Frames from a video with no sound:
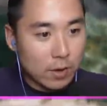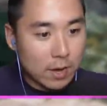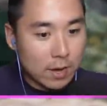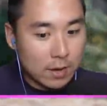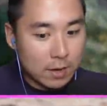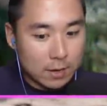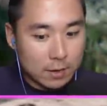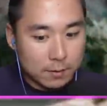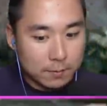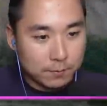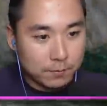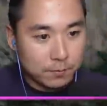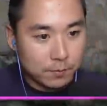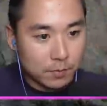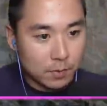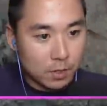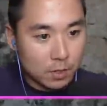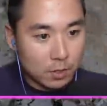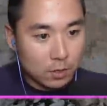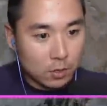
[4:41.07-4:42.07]
Granny.
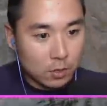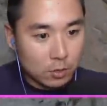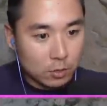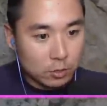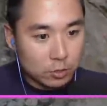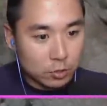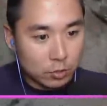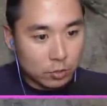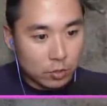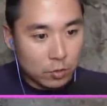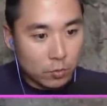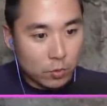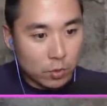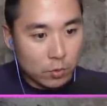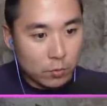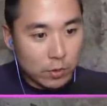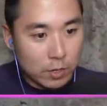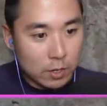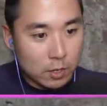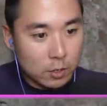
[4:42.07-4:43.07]
There's only
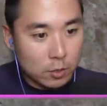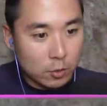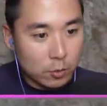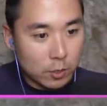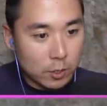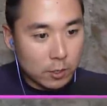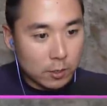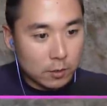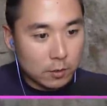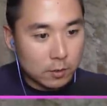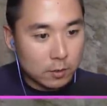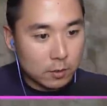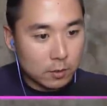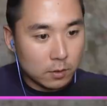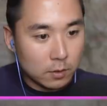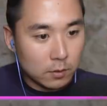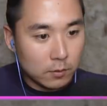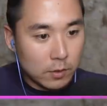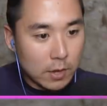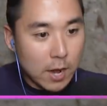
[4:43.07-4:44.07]
one way to do it.
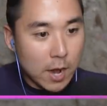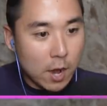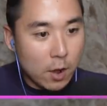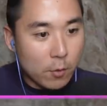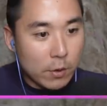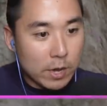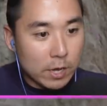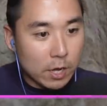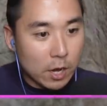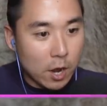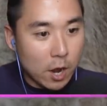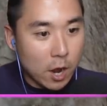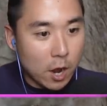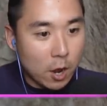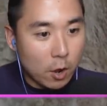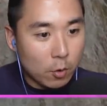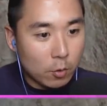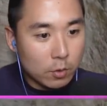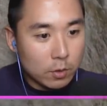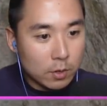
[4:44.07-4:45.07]
There we
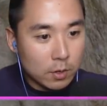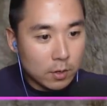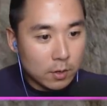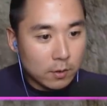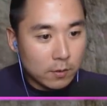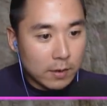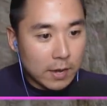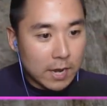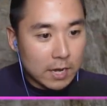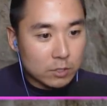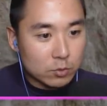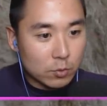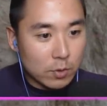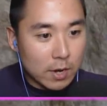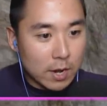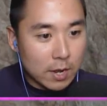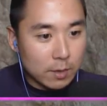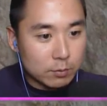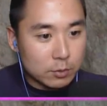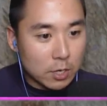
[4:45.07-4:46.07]
go. That's
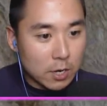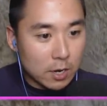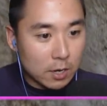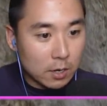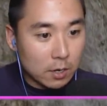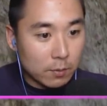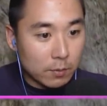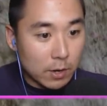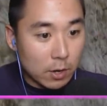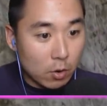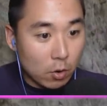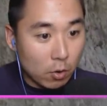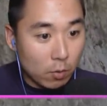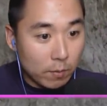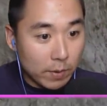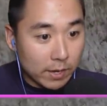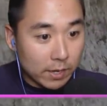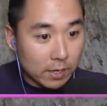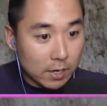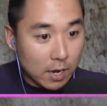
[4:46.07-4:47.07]
what I'm talking about.
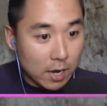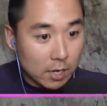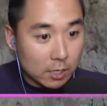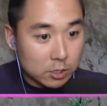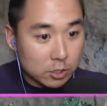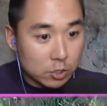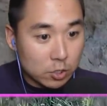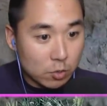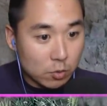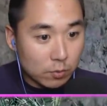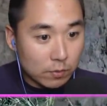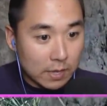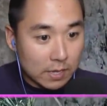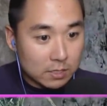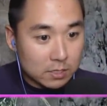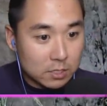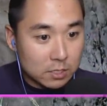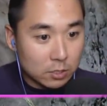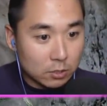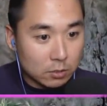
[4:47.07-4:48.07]
Oh my gosh, dude,
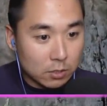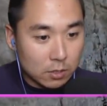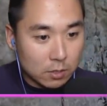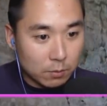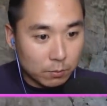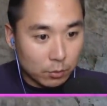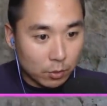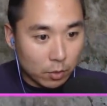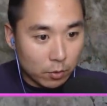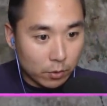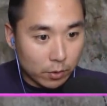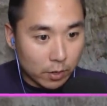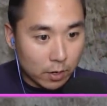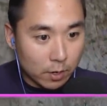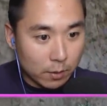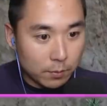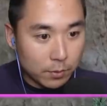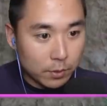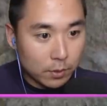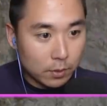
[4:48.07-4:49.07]
that still didn't blow it
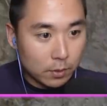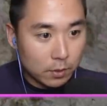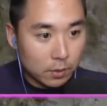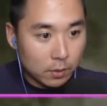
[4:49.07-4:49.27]
up.